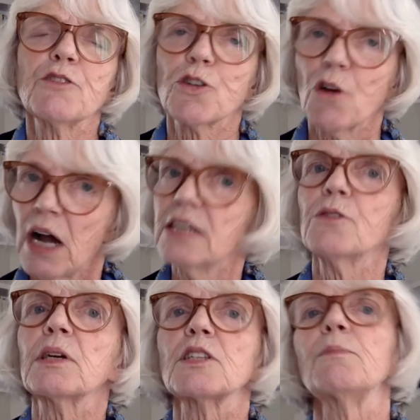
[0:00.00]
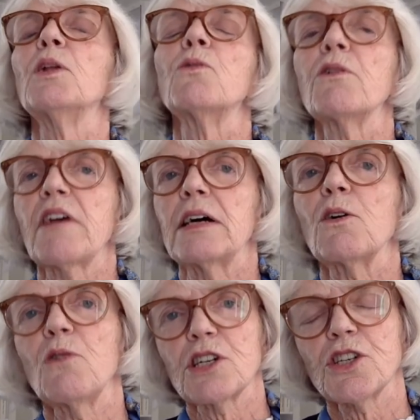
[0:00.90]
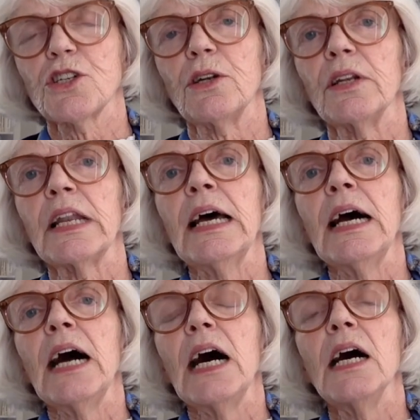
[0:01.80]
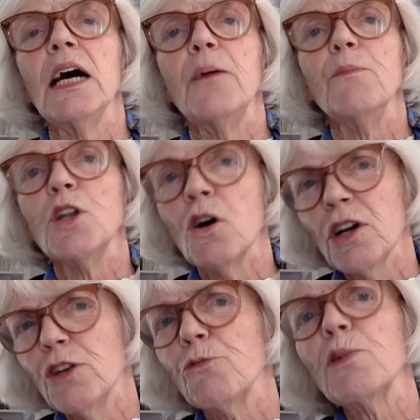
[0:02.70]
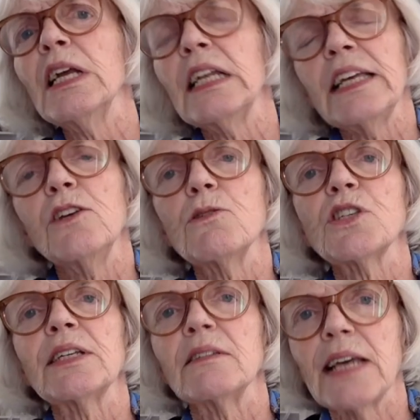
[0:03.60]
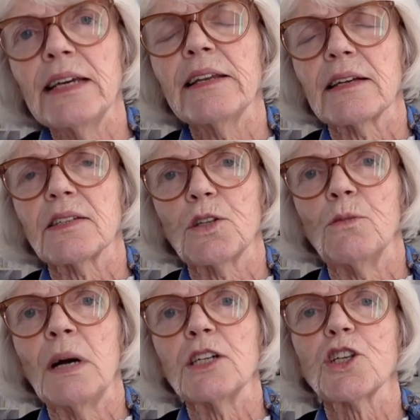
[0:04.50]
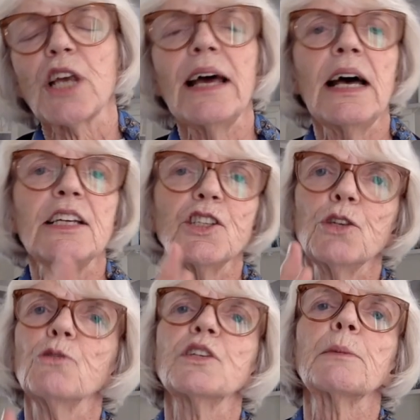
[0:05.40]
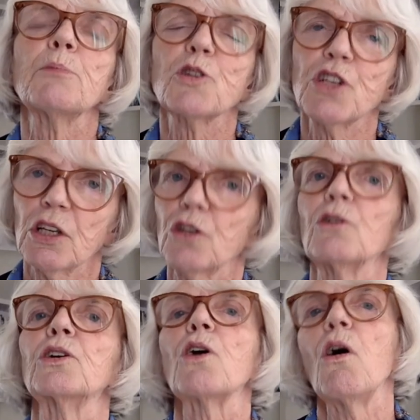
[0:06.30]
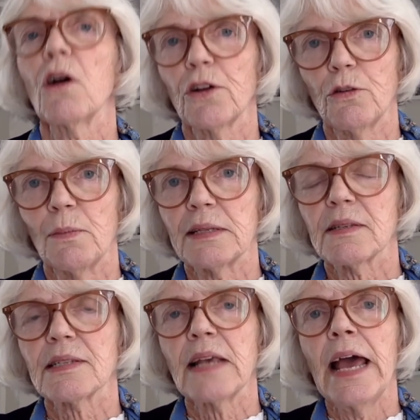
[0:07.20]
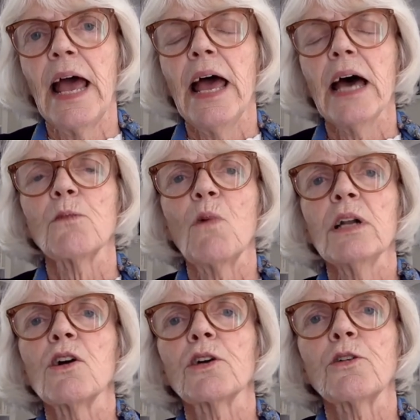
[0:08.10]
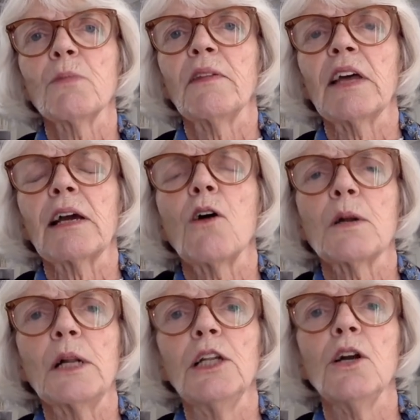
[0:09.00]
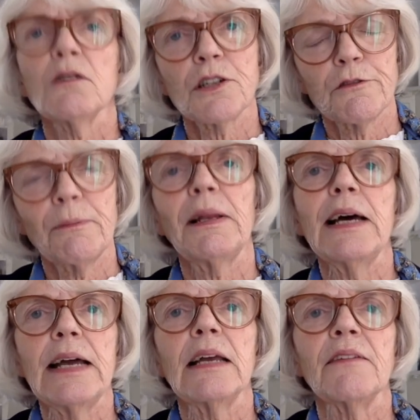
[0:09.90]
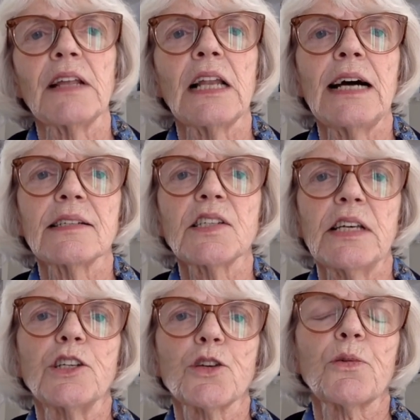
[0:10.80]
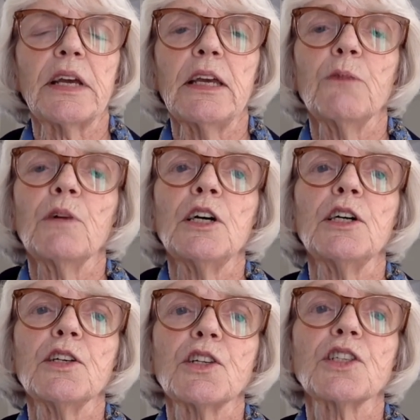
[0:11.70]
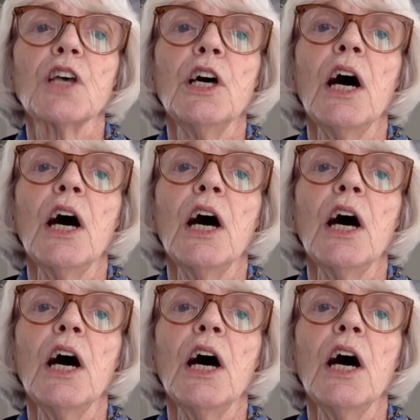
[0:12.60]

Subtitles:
have tried to explore that question, not really using data so much as using particular arguments. And one argument that got a lot of play in the last century was